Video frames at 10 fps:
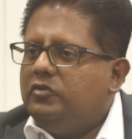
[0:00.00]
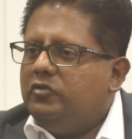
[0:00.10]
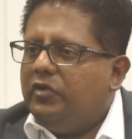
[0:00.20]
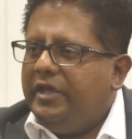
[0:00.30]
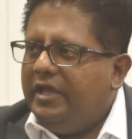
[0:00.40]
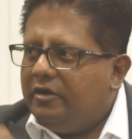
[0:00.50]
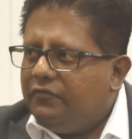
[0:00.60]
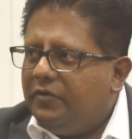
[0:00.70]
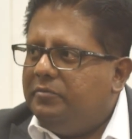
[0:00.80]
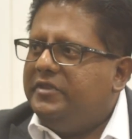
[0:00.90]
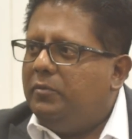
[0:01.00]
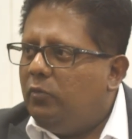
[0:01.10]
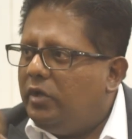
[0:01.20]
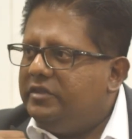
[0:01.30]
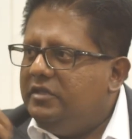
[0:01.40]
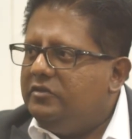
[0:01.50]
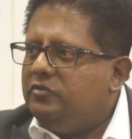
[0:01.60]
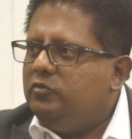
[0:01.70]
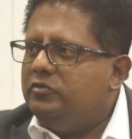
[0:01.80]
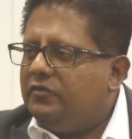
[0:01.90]
to hear from them what the
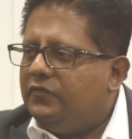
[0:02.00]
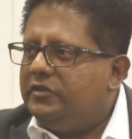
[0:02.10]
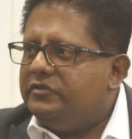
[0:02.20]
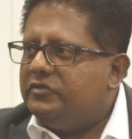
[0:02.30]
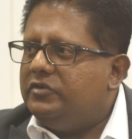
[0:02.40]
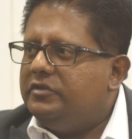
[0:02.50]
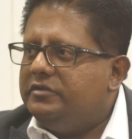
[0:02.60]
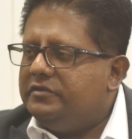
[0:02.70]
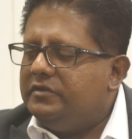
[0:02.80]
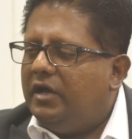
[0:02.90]
issues of concerns